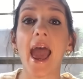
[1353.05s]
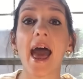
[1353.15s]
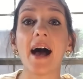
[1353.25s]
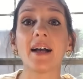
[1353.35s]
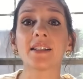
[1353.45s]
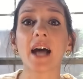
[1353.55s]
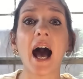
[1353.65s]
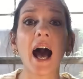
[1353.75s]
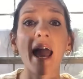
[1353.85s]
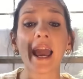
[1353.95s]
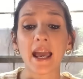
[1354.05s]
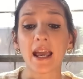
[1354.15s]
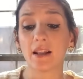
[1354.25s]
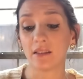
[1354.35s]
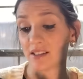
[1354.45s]
And
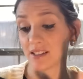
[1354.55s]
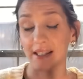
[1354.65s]
I, this